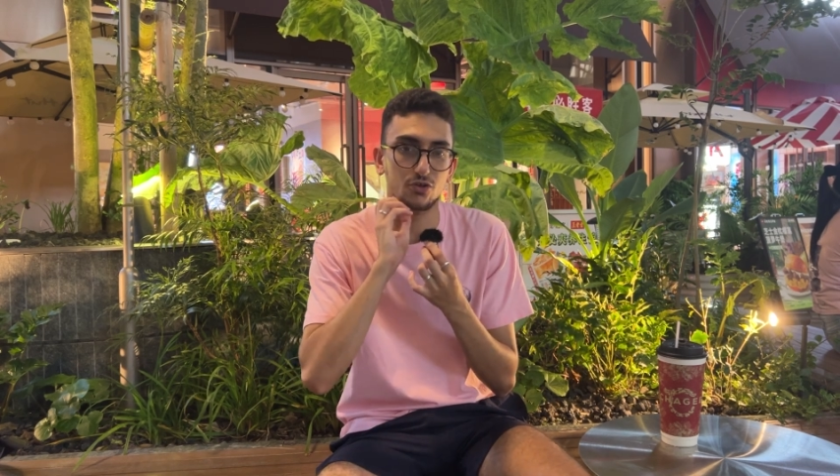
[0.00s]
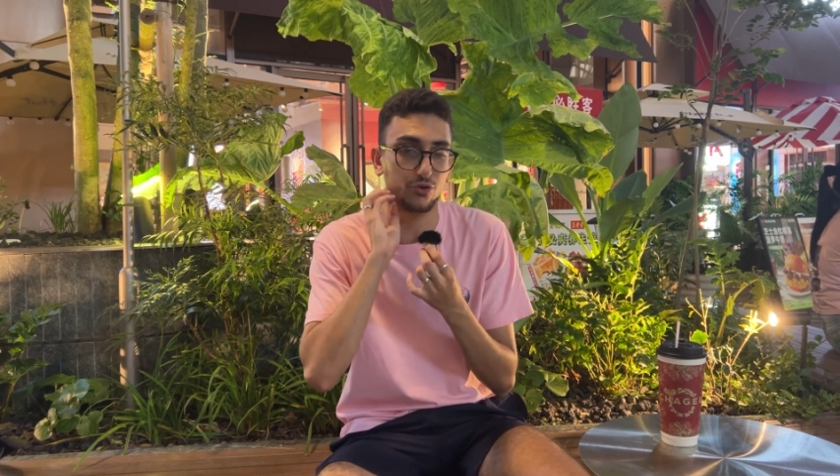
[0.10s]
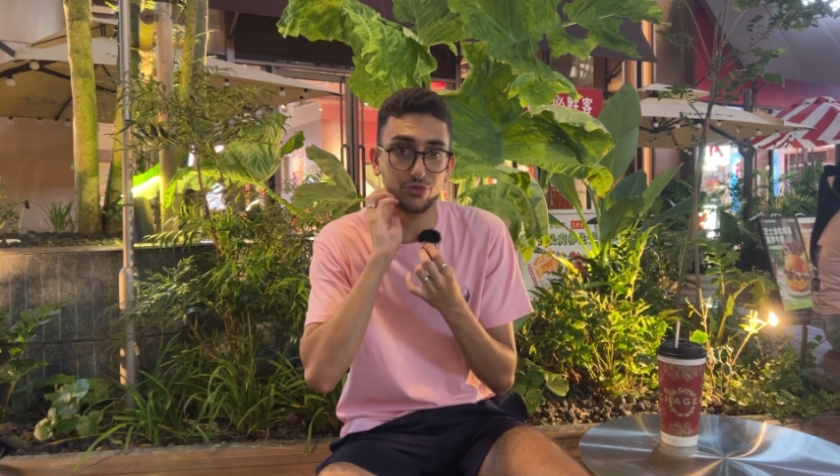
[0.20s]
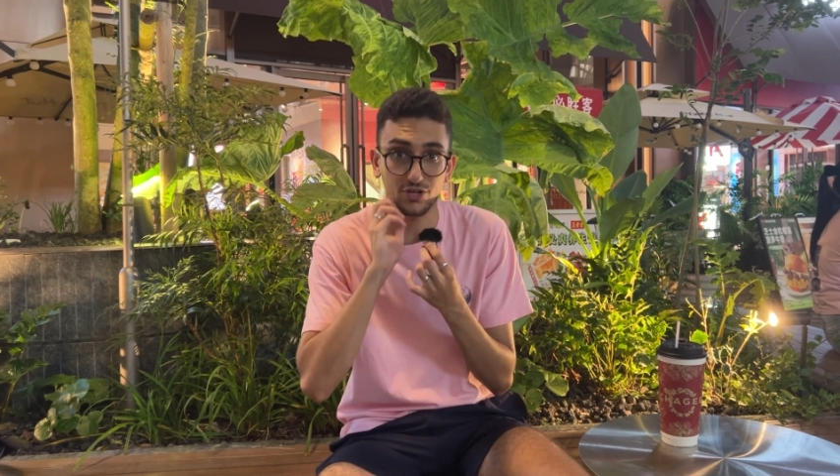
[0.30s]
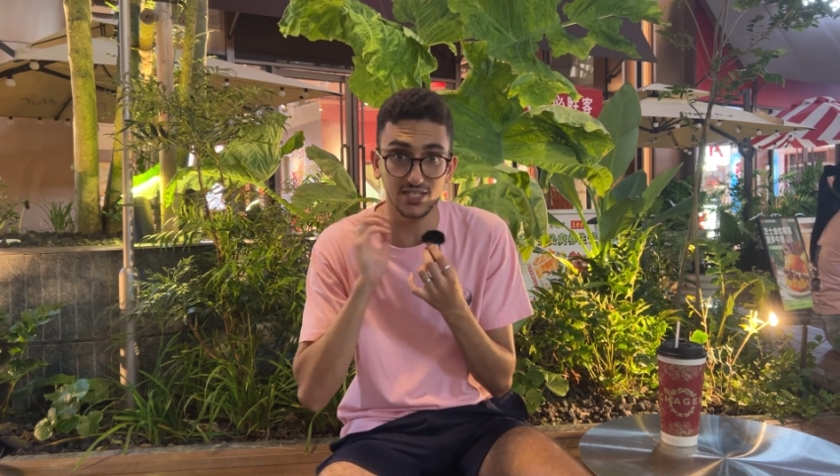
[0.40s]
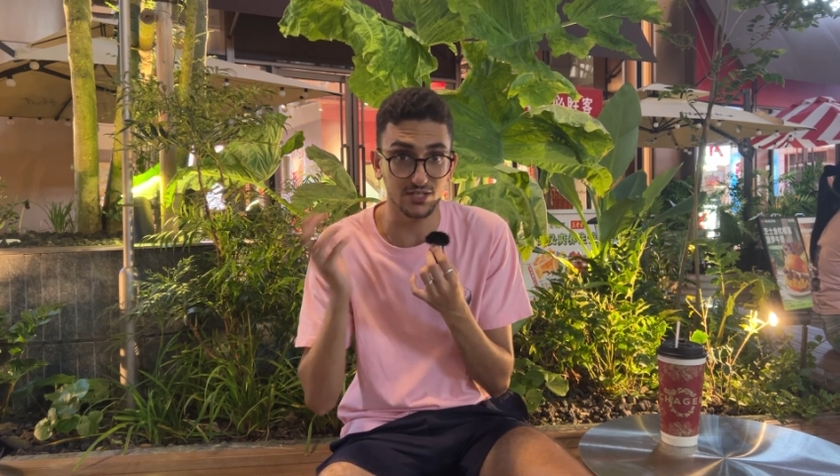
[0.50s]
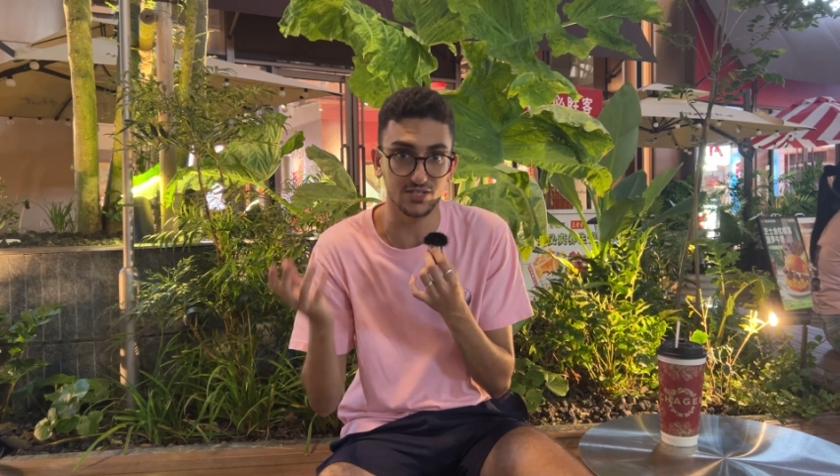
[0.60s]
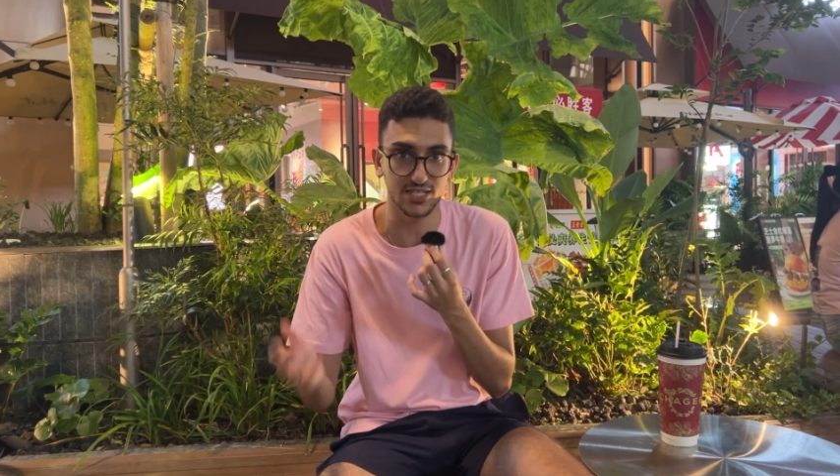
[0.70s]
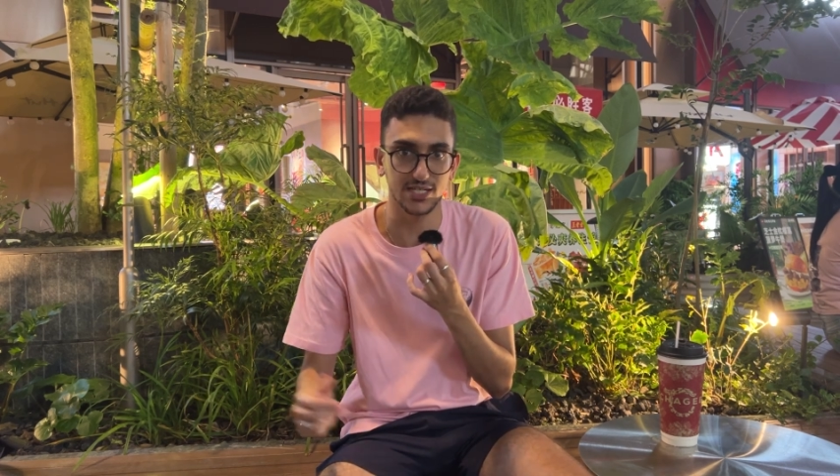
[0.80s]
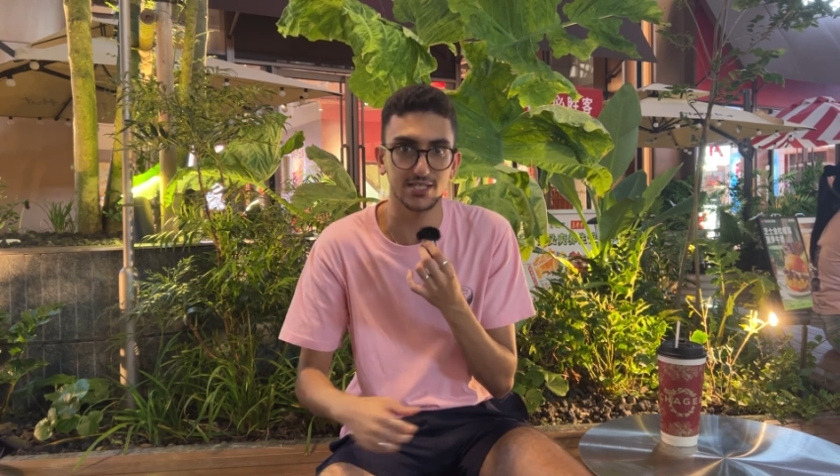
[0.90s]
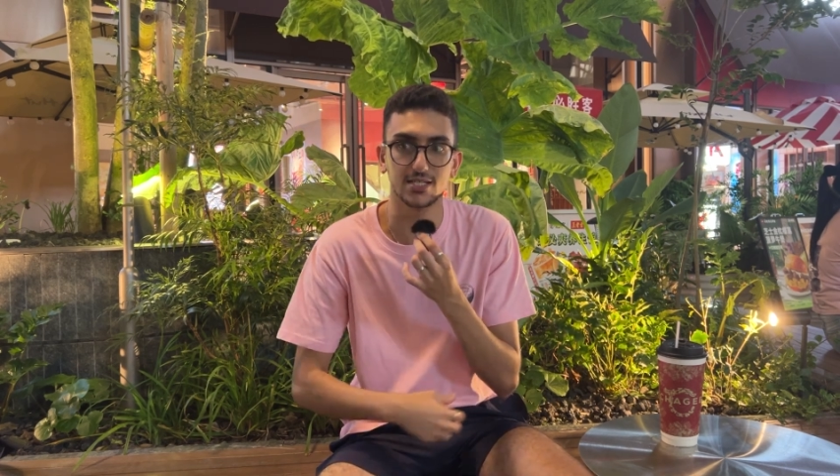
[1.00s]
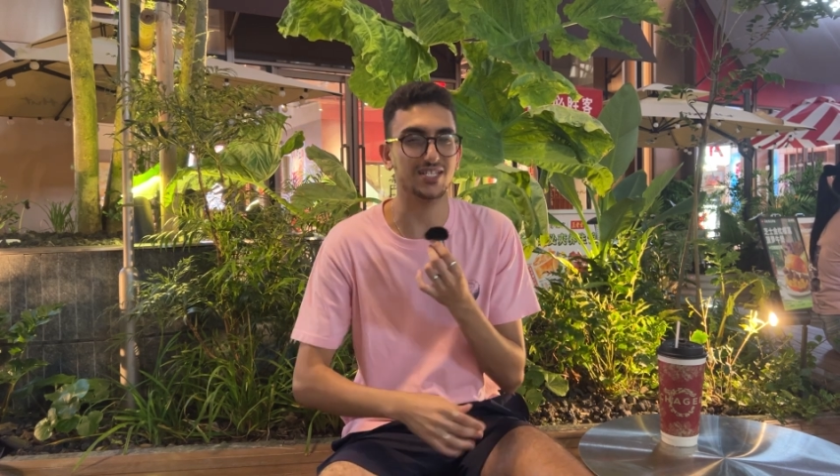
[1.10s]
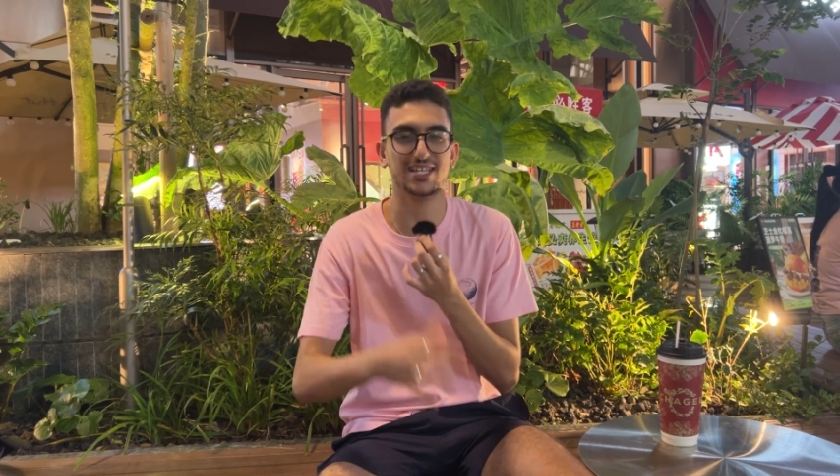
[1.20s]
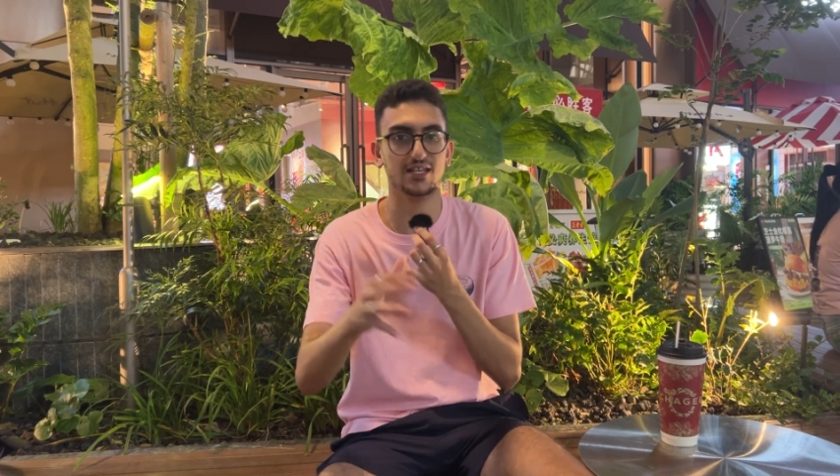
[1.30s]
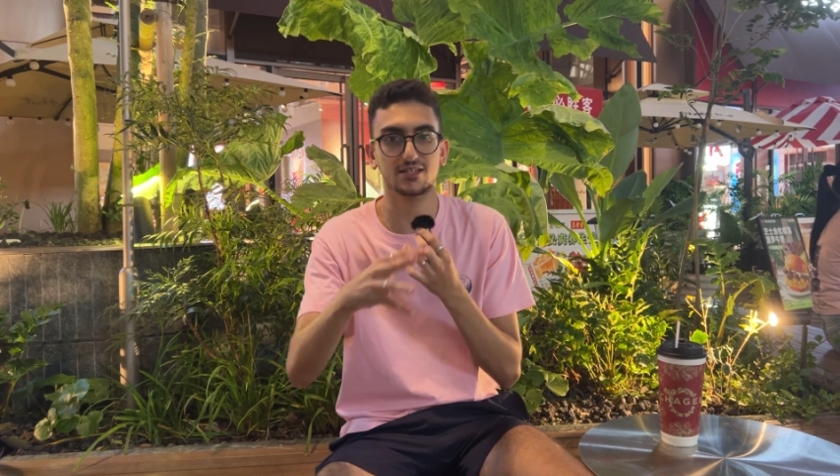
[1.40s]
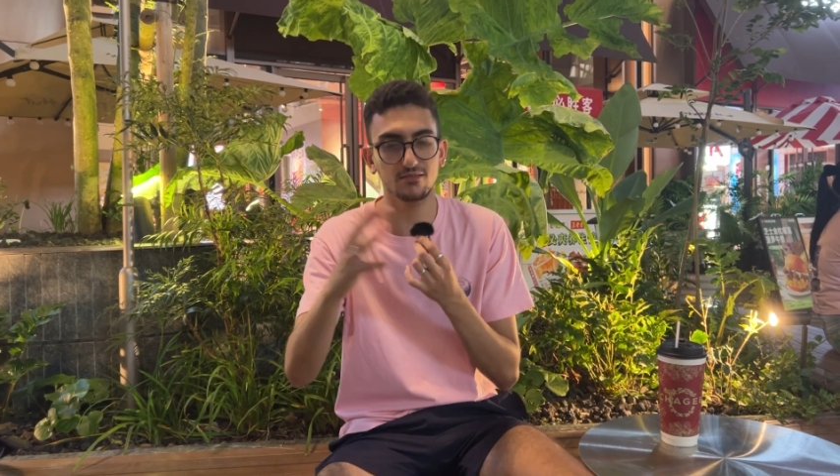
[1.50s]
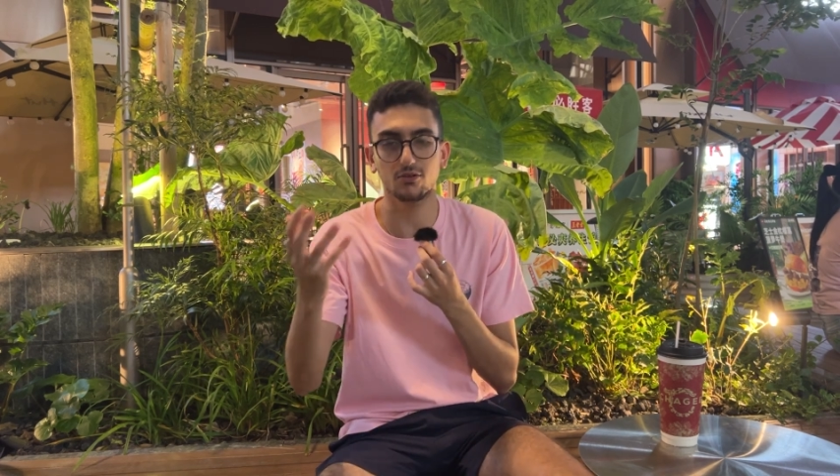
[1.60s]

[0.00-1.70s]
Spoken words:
or third tier cities, because second